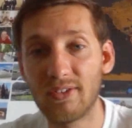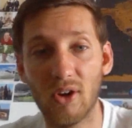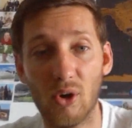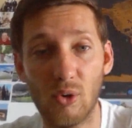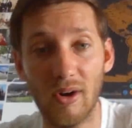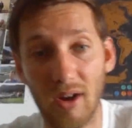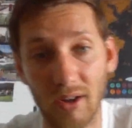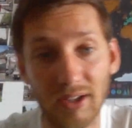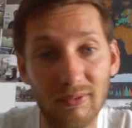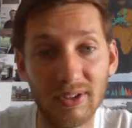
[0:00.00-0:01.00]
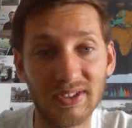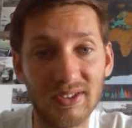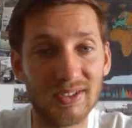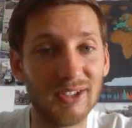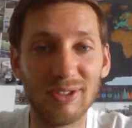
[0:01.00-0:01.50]
So it
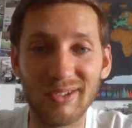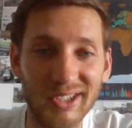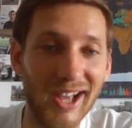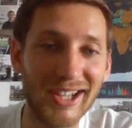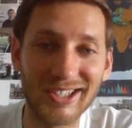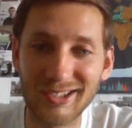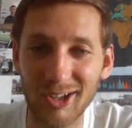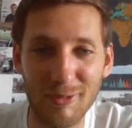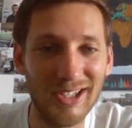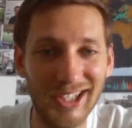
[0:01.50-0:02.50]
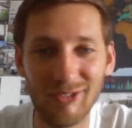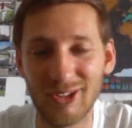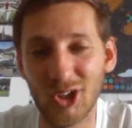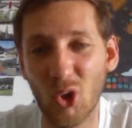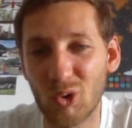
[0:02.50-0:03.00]
was very nice meeting
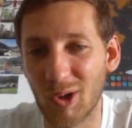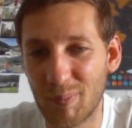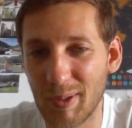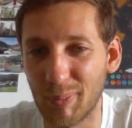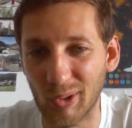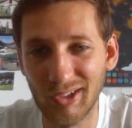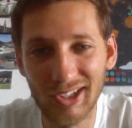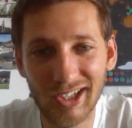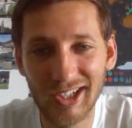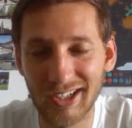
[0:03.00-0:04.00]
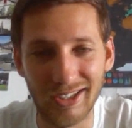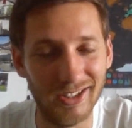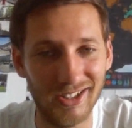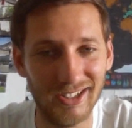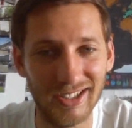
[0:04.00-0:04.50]
with the local people
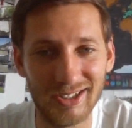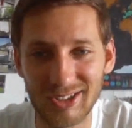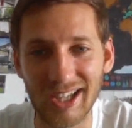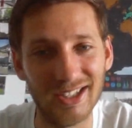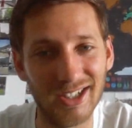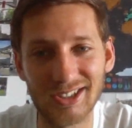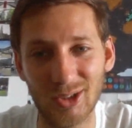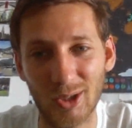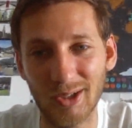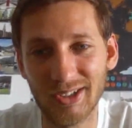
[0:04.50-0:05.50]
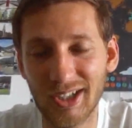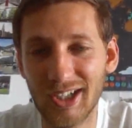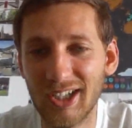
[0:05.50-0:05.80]
in that tiny restaurant.